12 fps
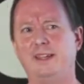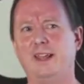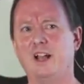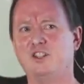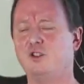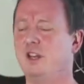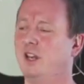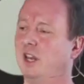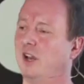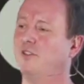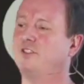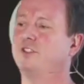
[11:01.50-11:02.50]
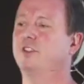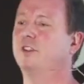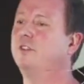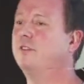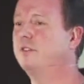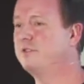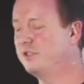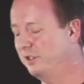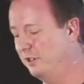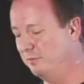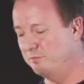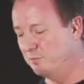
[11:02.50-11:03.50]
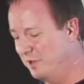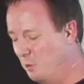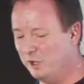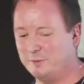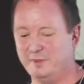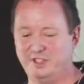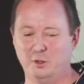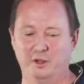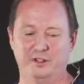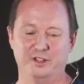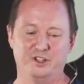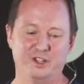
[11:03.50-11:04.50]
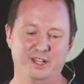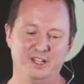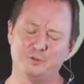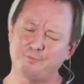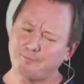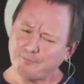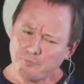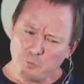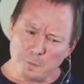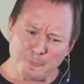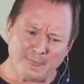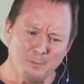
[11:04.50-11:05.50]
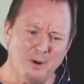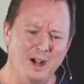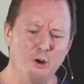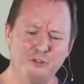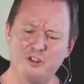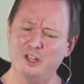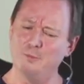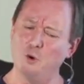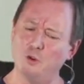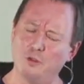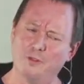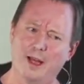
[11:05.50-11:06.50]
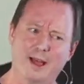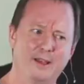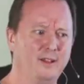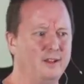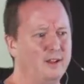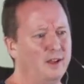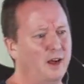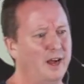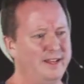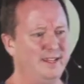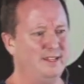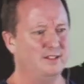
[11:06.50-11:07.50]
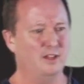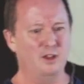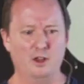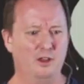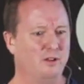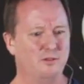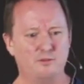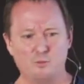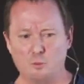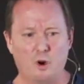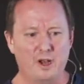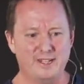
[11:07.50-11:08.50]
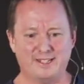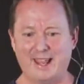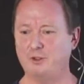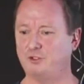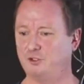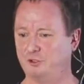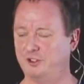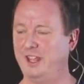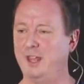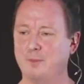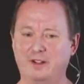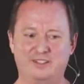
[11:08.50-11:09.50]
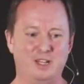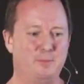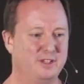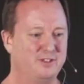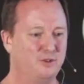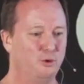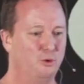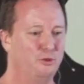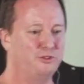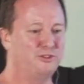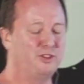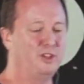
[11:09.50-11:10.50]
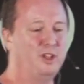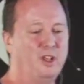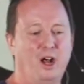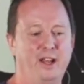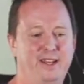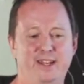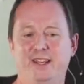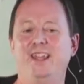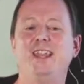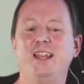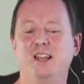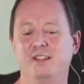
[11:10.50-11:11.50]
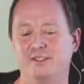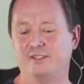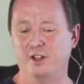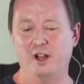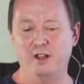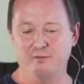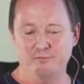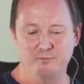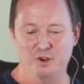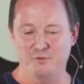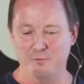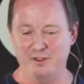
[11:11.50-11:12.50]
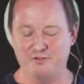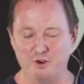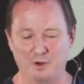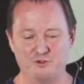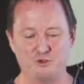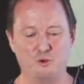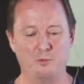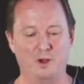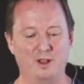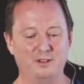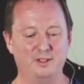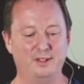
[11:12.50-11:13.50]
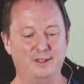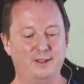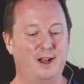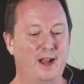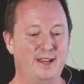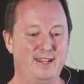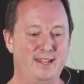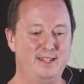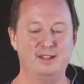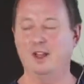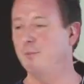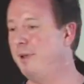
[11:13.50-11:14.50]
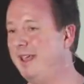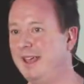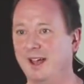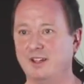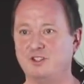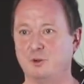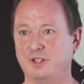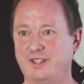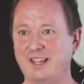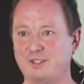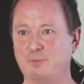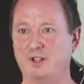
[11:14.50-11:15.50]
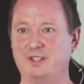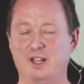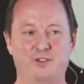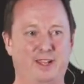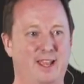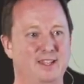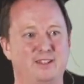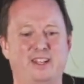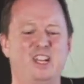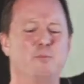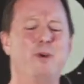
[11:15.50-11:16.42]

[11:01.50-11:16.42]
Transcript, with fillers: yeah, I do need a lover to, to you know, whisper to under the sheet. But I also need more than that. I need a wise counsel to hear my deepest thoughts. I need a healer to start moving me through my trauma. I need a peer to assess myself against. I need a